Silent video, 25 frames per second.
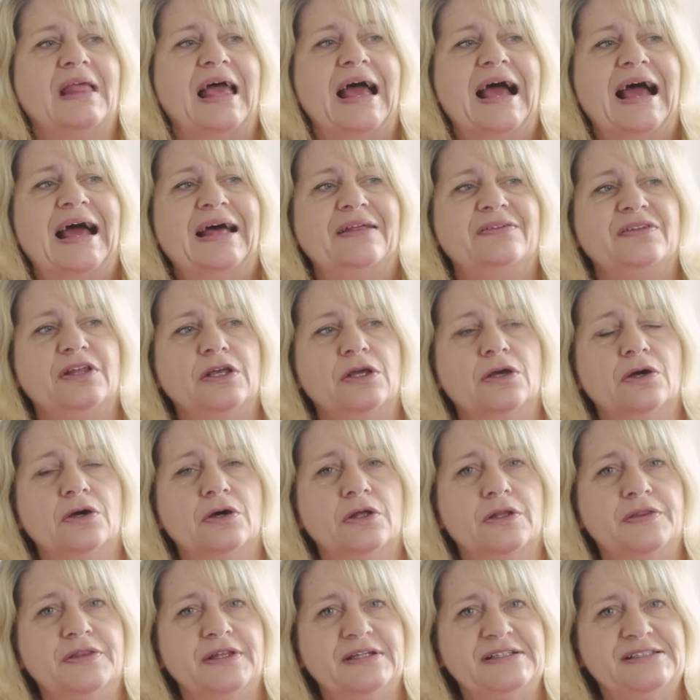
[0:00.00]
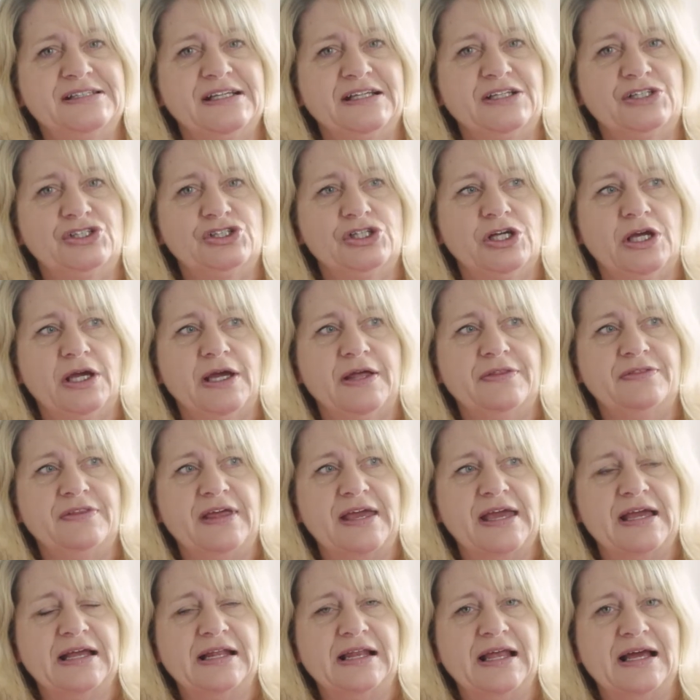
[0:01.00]
and the other teacher and
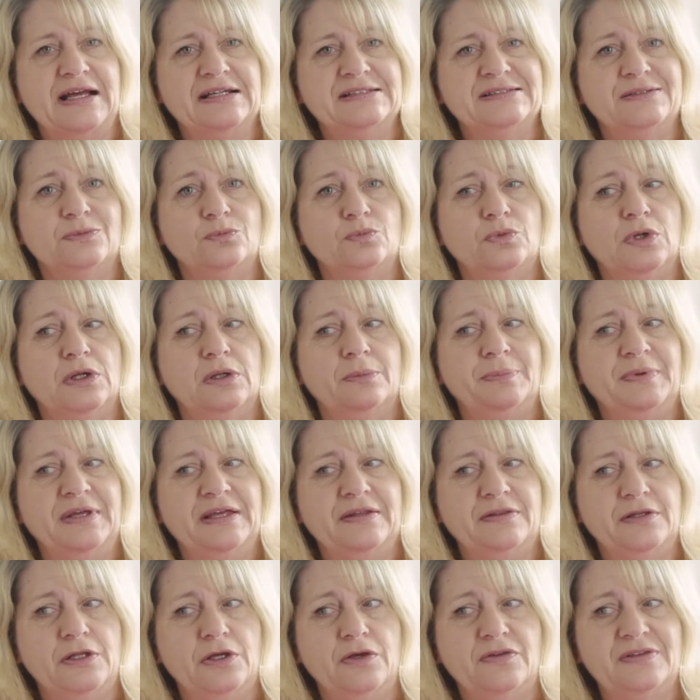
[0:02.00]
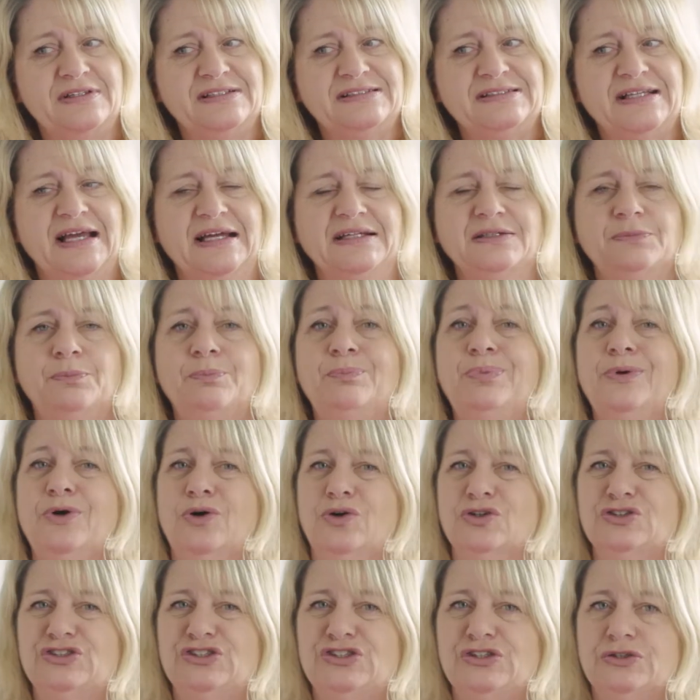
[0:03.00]
their class will be in the other side.
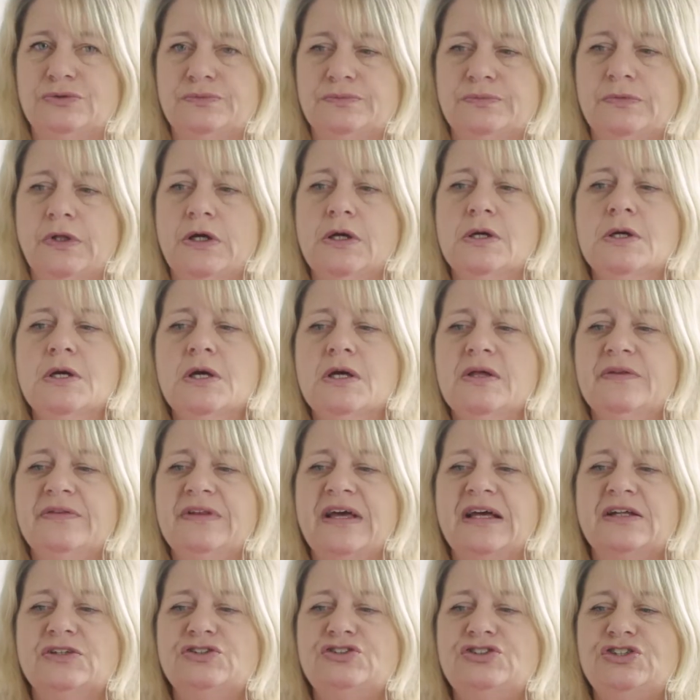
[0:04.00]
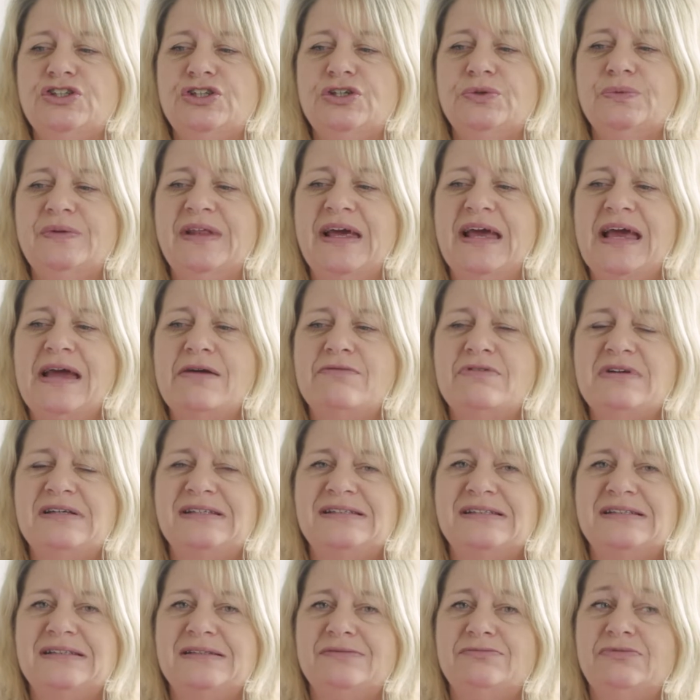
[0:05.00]
But they'll do their
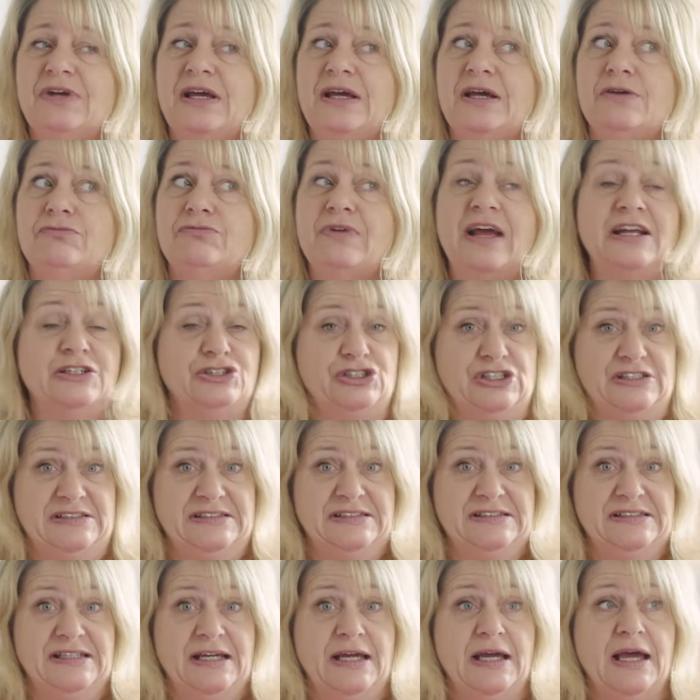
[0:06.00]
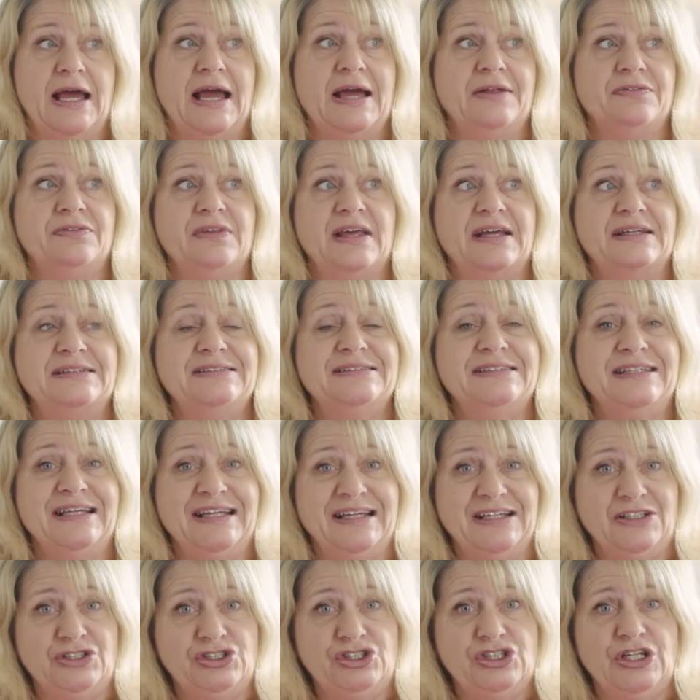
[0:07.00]
register and their
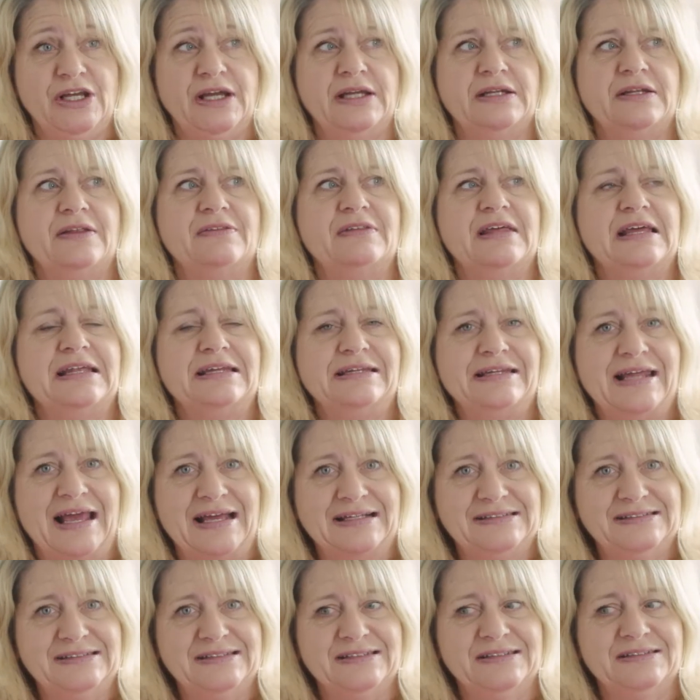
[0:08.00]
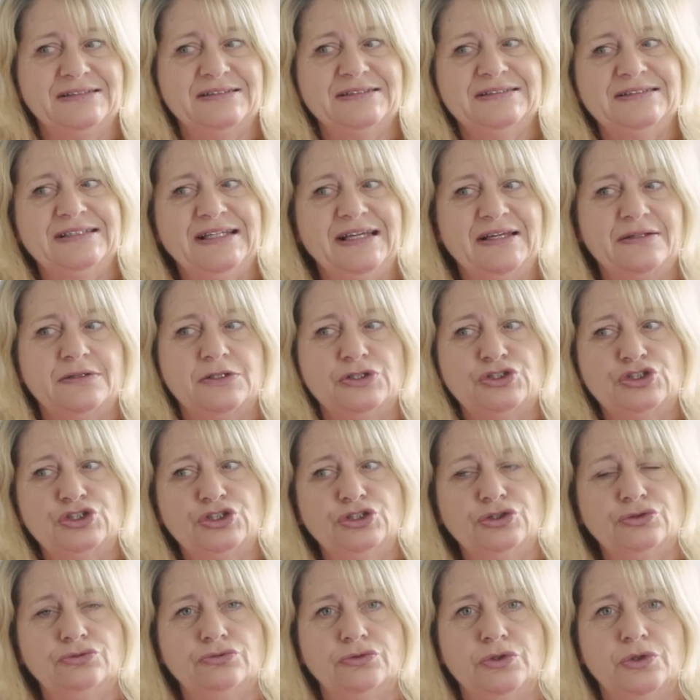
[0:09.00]
teaching and their lessons in the
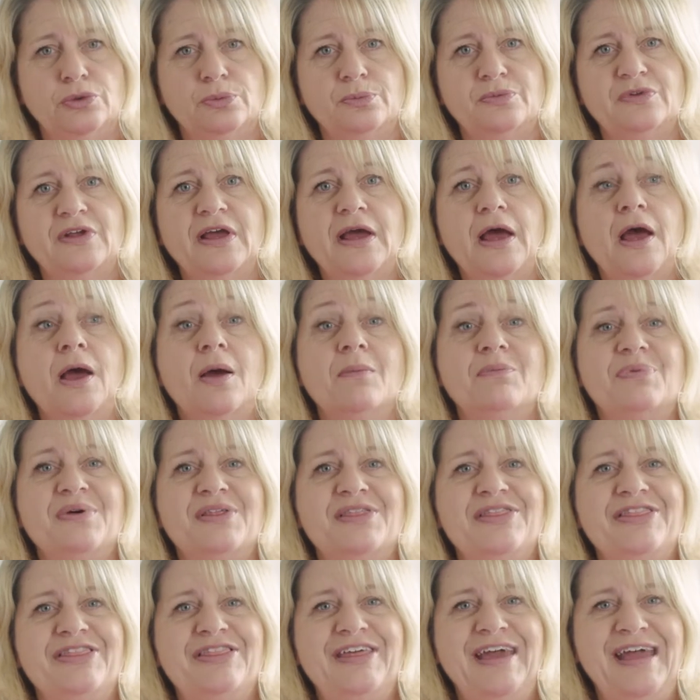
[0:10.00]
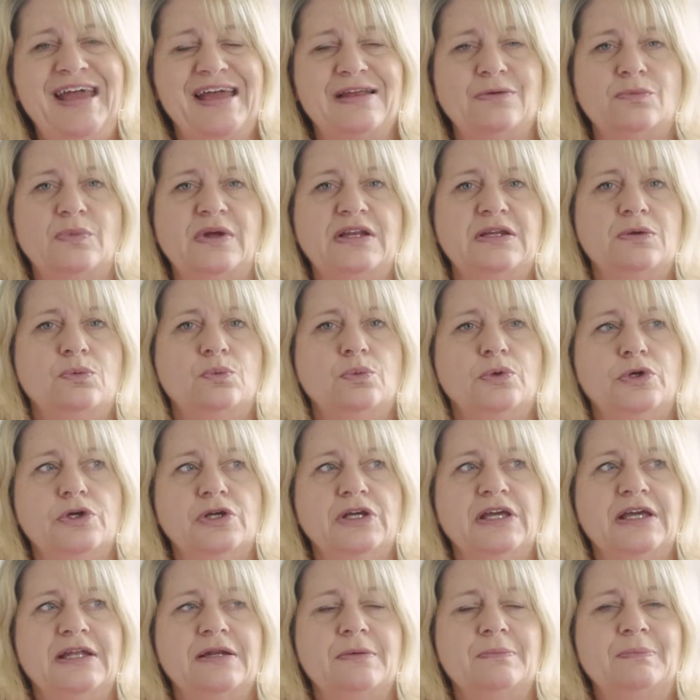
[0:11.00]
two rooms. But then when you're
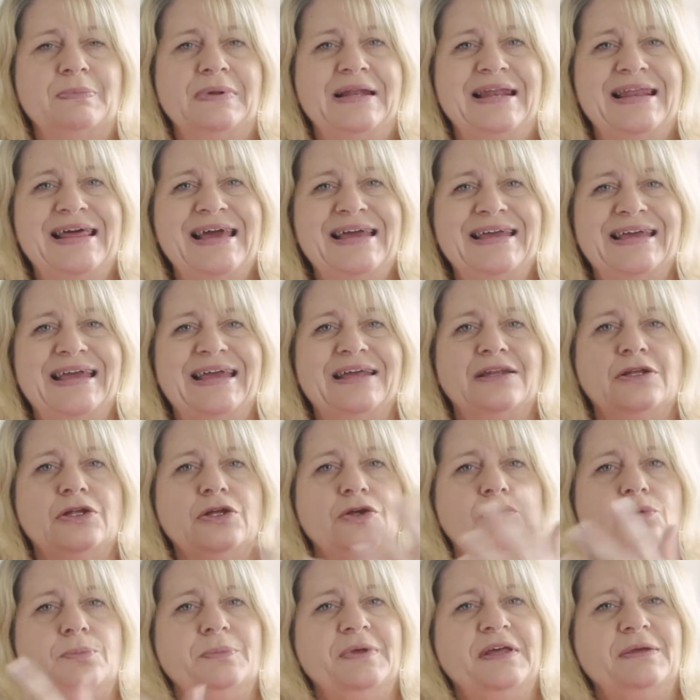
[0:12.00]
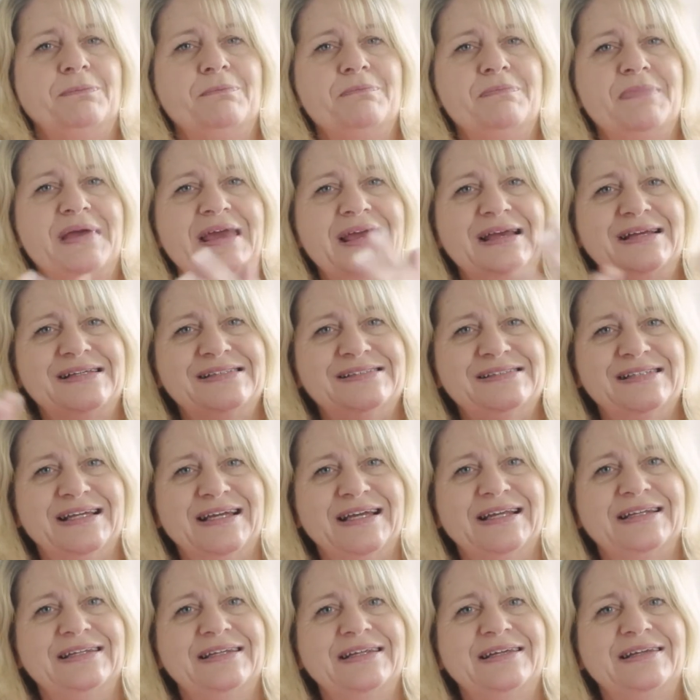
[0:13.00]
working and playing, you'll be
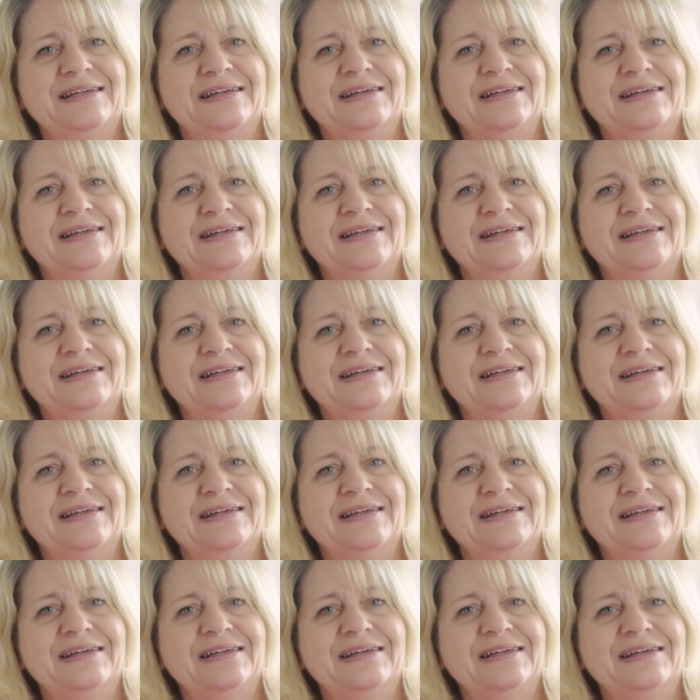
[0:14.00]
mixing